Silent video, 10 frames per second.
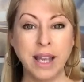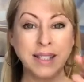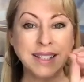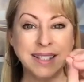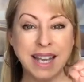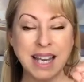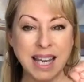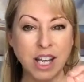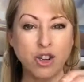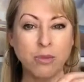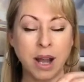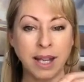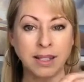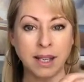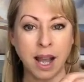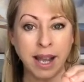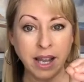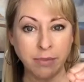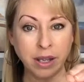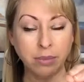see in your mind's eye
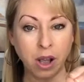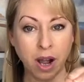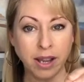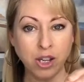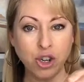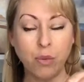a big blockage.